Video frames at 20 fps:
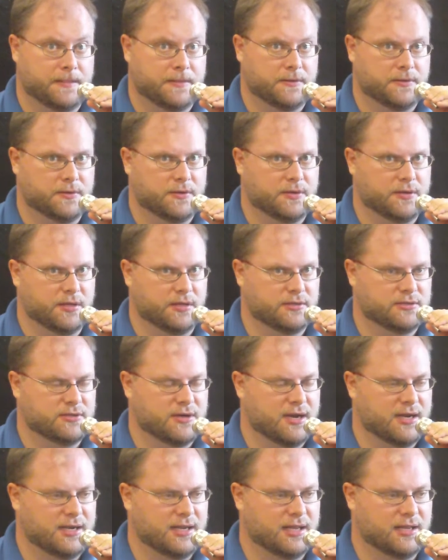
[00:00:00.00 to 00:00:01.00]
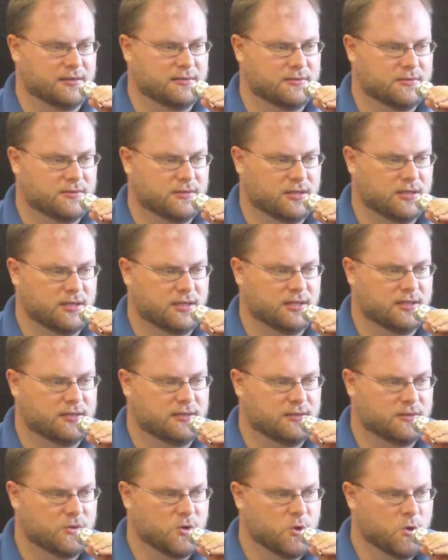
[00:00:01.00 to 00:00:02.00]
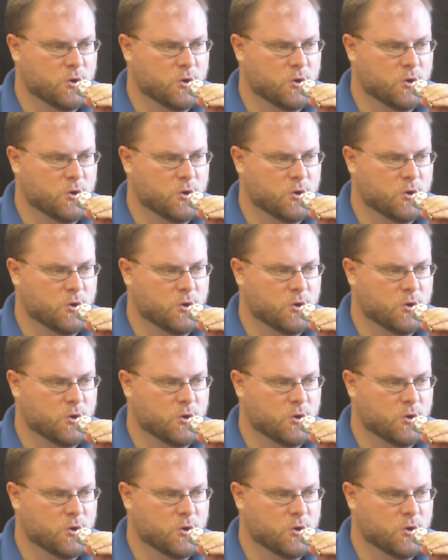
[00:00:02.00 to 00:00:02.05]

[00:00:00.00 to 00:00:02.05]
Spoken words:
Good. Try it again. In.